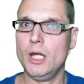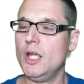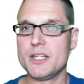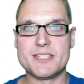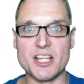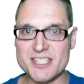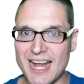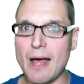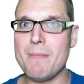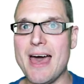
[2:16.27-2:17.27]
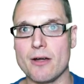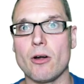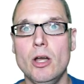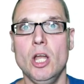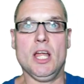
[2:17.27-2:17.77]
does not matter.
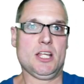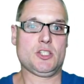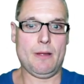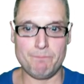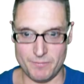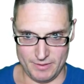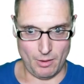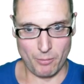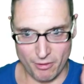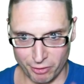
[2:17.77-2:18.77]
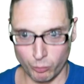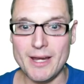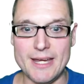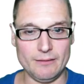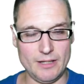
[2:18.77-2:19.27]
Number
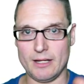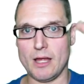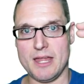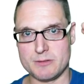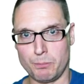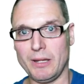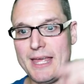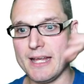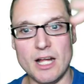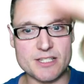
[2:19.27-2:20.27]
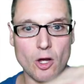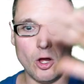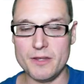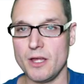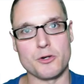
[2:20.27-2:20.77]
three, it, it's playing on to all the
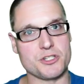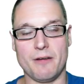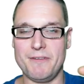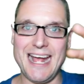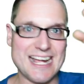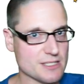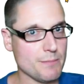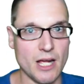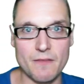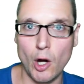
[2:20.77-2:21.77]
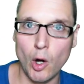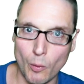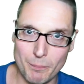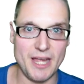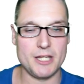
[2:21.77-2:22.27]
other stuff. It has to be on the
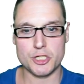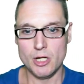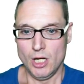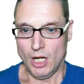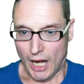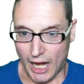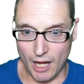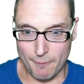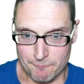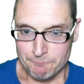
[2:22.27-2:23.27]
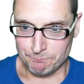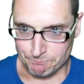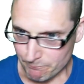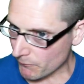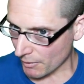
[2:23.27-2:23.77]
homepage. Um,
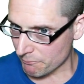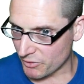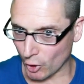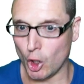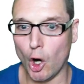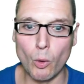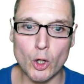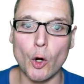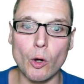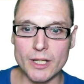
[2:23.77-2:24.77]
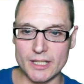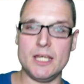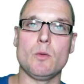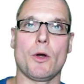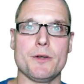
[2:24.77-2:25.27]
the co-occurring
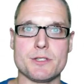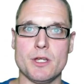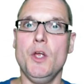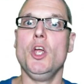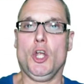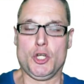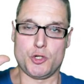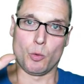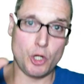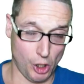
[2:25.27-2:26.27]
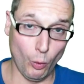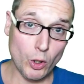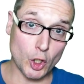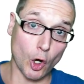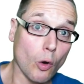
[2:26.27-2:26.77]
keywords. So
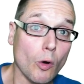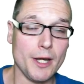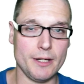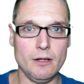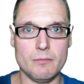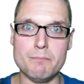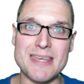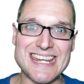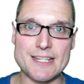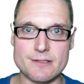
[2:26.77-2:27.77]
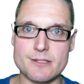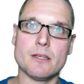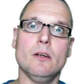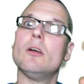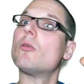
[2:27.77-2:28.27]
co-occurring means
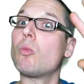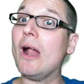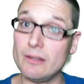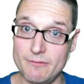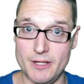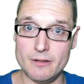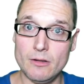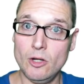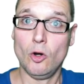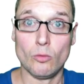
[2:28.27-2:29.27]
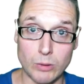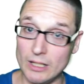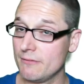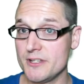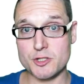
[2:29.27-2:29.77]
relevant.
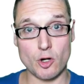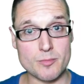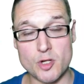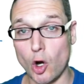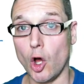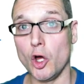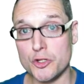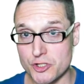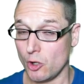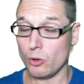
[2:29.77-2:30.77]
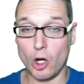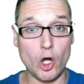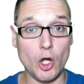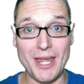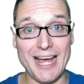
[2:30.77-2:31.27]
Relevant terms are also
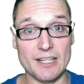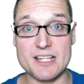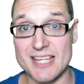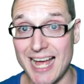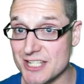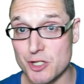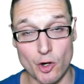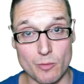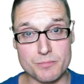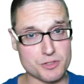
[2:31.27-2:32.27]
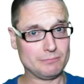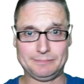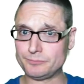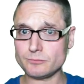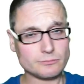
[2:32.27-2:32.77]
called LSI terms
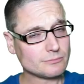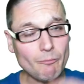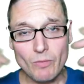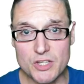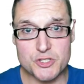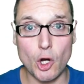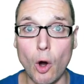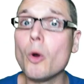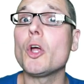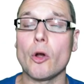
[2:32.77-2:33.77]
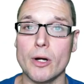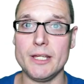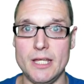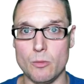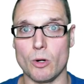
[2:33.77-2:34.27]
it's co-occurring
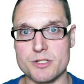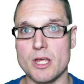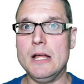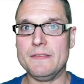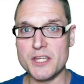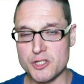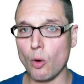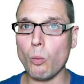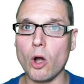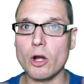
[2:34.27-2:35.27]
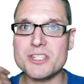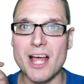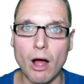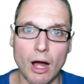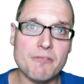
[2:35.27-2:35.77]
keywords. These are words
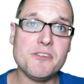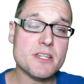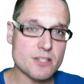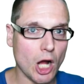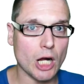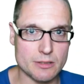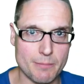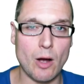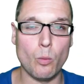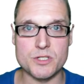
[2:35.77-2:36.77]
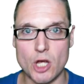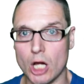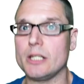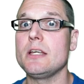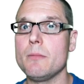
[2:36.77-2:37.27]
often talked about when
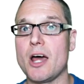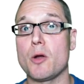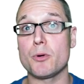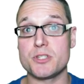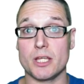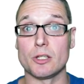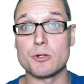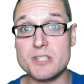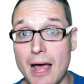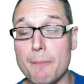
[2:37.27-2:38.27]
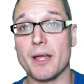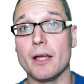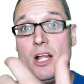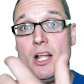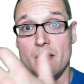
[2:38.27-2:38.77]
talking about a particular topic.
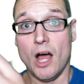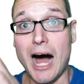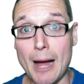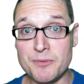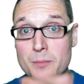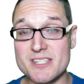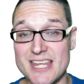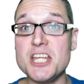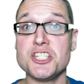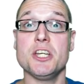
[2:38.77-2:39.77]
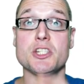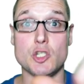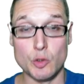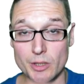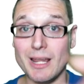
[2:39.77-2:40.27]
Optimization is
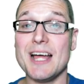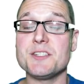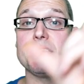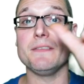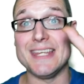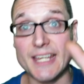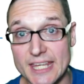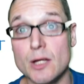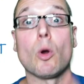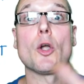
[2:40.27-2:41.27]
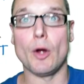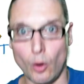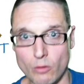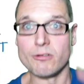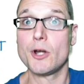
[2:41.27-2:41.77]
utilizing the keyword
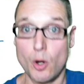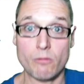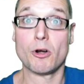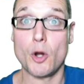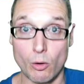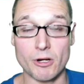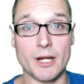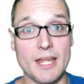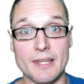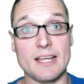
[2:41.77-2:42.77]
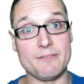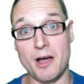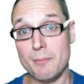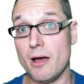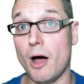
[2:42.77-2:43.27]
over and over and over again. Like if I'm
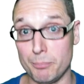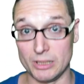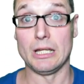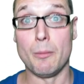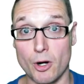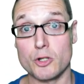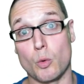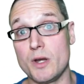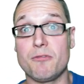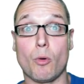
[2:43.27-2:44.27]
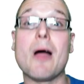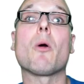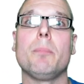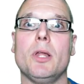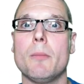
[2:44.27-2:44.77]
a plumber, 24 hour
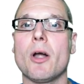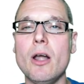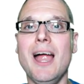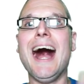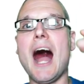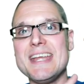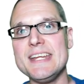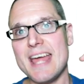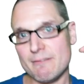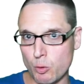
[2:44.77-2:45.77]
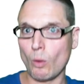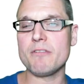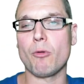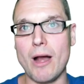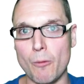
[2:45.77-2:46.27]
plumber, I need to have 24
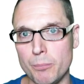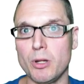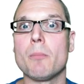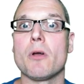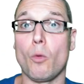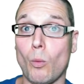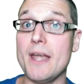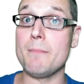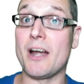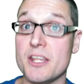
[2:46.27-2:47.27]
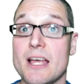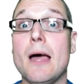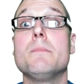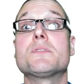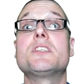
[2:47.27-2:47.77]
hour plumber the right amount of times
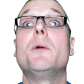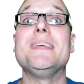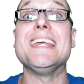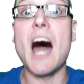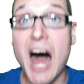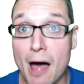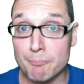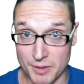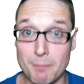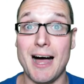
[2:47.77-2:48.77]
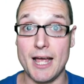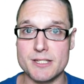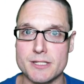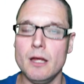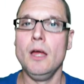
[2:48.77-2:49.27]
to be optimized.
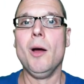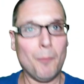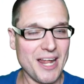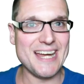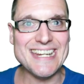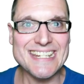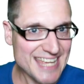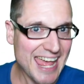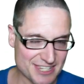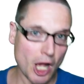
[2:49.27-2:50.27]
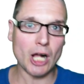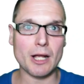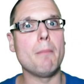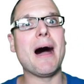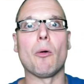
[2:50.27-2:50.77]
But I need to talk about